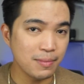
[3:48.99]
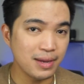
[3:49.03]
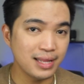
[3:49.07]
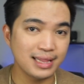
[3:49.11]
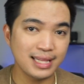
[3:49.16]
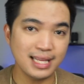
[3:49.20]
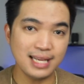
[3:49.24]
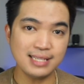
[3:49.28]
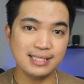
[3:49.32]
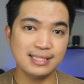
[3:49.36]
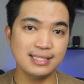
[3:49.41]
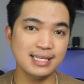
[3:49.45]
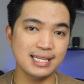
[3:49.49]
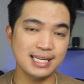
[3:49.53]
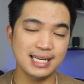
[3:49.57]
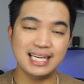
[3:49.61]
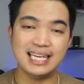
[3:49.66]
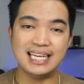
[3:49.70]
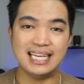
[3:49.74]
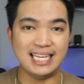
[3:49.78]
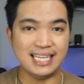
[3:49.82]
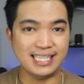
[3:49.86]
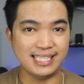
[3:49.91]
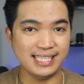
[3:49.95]
is the
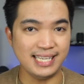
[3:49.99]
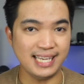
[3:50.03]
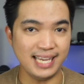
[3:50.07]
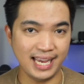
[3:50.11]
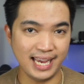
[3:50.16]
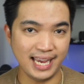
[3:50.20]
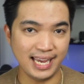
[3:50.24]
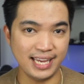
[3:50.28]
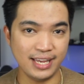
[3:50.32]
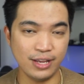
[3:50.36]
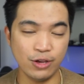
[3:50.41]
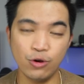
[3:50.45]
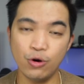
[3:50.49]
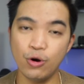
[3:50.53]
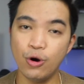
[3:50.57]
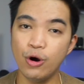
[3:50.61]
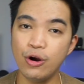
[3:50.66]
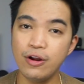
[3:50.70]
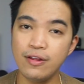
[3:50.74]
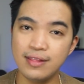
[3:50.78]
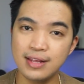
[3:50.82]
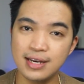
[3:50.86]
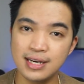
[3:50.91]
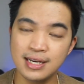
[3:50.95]
ECA or
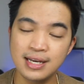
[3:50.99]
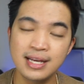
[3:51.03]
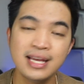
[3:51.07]
the